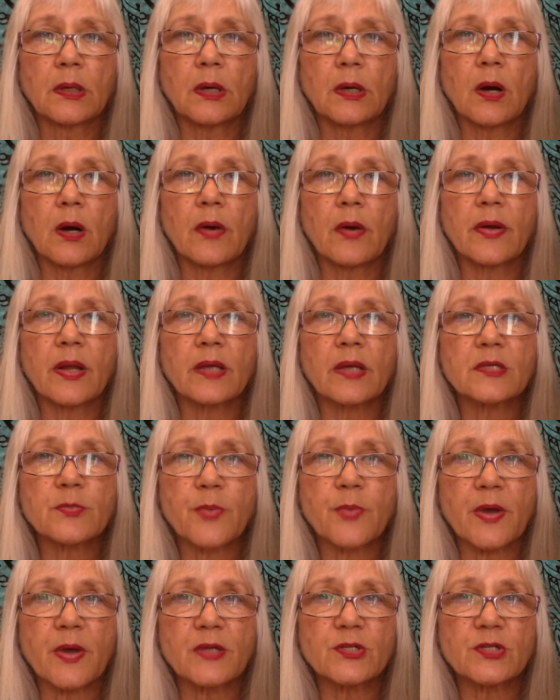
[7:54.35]
are an
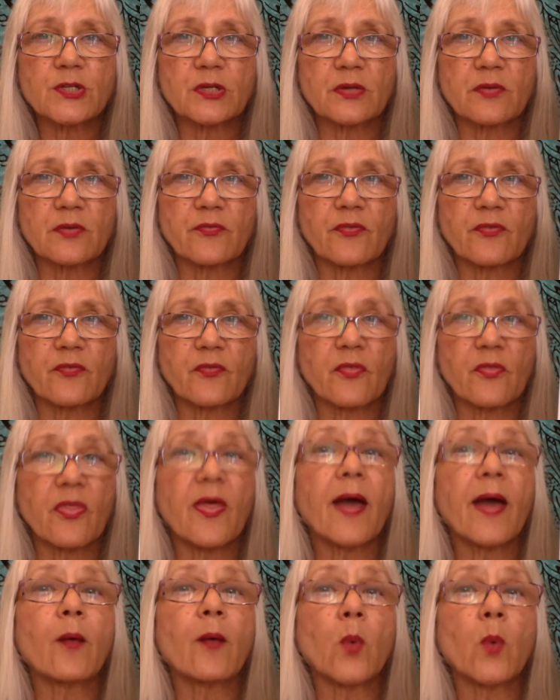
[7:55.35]
expression of
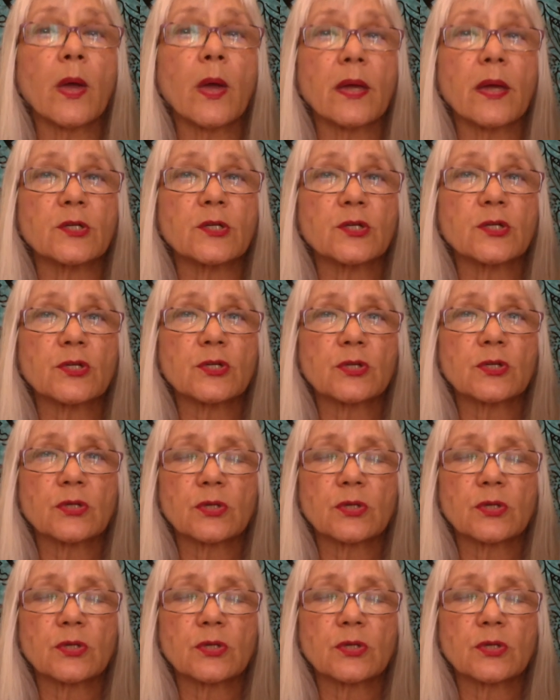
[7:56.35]
that wish.